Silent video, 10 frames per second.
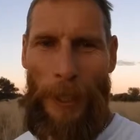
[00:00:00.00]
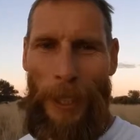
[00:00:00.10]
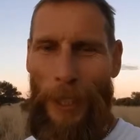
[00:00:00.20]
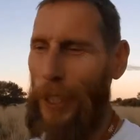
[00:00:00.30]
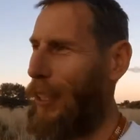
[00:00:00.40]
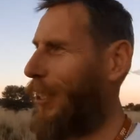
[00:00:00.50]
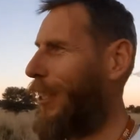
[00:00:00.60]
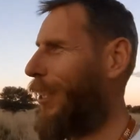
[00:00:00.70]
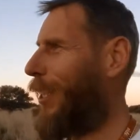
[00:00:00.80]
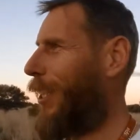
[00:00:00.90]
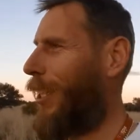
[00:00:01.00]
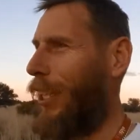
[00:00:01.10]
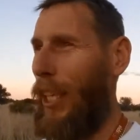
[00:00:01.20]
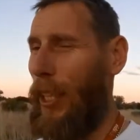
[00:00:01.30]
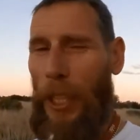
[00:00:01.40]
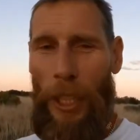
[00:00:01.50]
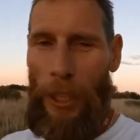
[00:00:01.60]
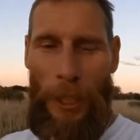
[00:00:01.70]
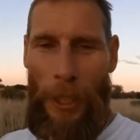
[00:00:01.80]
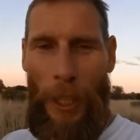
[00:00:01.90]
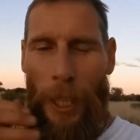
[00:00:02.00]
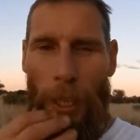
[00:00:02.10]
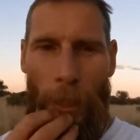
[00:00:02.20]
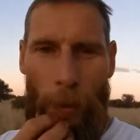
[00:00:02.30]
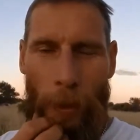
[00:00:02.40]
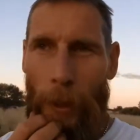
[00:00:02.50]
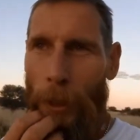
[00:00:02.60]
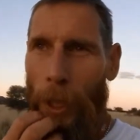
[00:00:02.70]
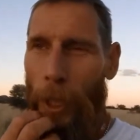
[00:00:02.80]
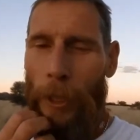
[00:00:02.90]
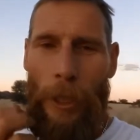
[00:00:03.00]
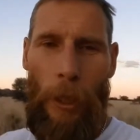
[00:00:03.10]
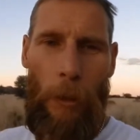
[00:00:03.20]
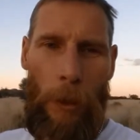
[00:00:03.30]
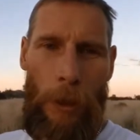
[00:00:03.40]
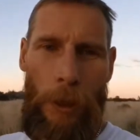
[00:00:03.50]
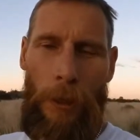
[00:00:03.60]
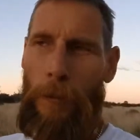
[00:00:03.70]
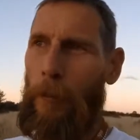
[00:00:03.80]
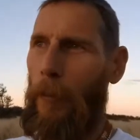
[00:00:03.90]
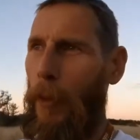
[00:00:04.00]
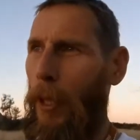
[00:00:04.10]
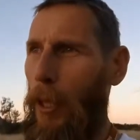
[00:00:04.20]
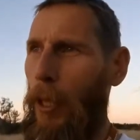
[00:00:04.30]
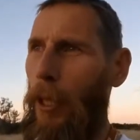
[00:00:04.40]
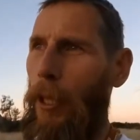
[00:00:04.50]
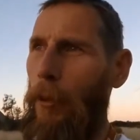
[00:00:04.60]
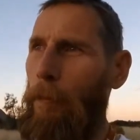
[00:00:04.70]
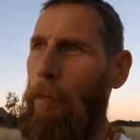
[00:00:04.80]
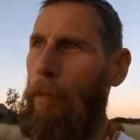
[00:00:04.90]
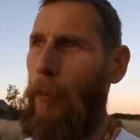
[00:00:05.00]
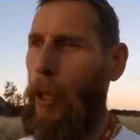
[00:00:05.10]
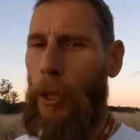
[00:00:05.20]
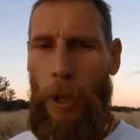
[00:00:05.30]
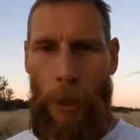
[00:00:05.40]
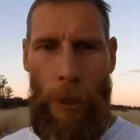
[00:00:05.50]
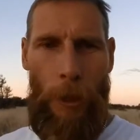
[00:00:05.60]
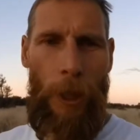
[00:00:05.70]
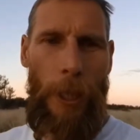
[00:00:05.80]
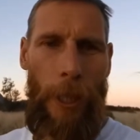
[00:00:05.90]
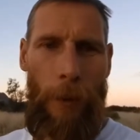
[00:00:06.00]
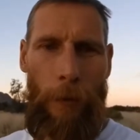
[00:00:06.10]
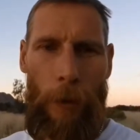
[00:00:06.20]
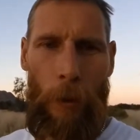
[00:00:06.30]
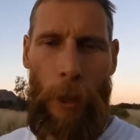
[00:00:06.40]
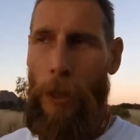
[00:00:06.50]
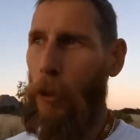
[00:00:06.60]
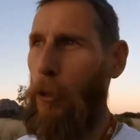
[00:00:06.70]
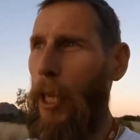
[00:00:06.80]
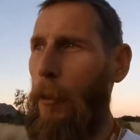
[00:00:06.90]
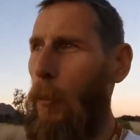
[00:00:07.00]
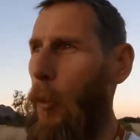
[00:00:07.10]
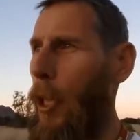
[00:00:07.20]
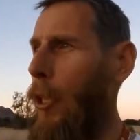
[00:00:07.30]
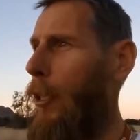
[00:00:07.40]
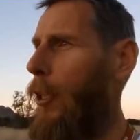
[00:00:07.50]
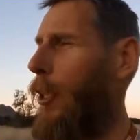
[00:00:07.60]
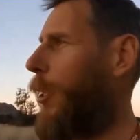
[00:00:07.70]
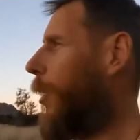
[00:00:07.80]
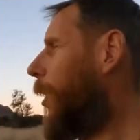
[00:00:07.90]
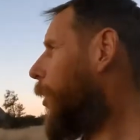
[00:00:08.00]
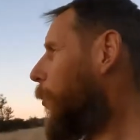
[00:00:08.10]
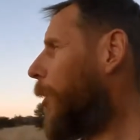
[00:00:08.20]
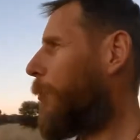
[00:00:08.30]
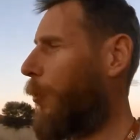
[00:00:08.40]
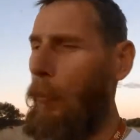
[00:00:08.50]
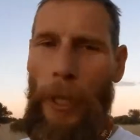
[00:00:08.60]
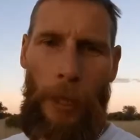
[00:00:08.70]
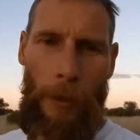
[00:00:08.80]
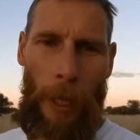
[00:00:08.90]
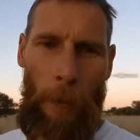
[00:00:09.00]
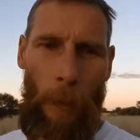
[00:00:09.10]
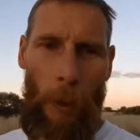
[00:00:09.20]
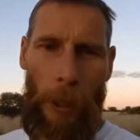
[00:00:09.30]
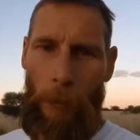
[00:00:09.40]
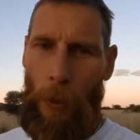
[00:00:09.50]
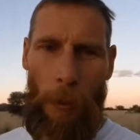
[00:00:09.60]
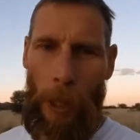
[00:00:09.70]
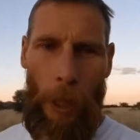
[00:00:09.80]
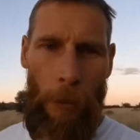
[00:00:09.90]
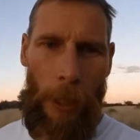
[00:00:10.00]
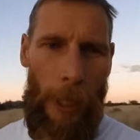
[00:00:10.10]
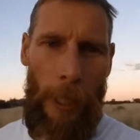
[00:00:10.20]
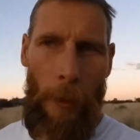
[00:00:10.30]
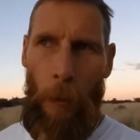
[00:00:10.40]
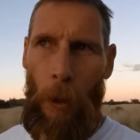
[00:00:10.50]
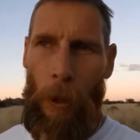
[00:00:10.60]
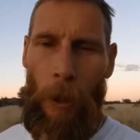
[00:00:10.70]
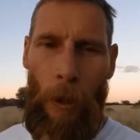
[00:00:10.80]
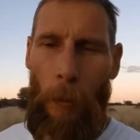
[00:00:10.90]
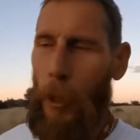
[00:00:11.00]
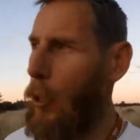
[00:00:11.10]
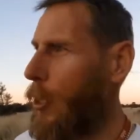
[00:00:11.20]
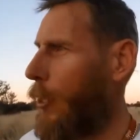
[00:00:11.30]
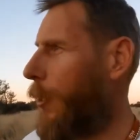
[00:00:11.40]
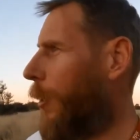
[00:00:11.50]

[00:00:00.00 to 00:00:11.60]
red dust. And the colours today, leaving uh, the Olgas, um, there's a turn in there for Western Australian border. And we're from that, that point probably 181 kilometres